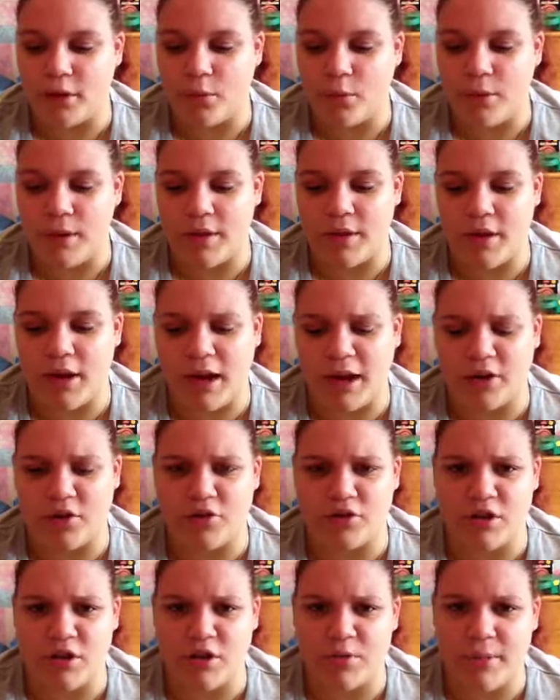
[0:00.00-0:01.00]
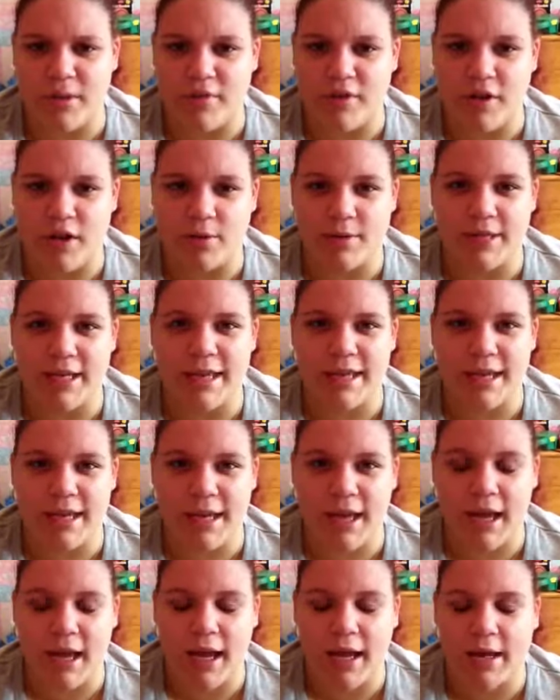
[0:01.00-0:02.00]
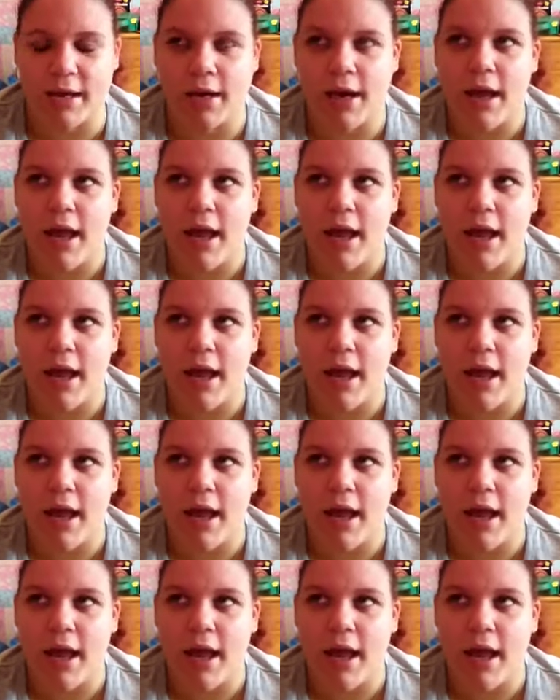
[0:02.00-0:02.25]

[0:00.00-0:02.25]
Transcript: whether I'd already done my video, which I think I had.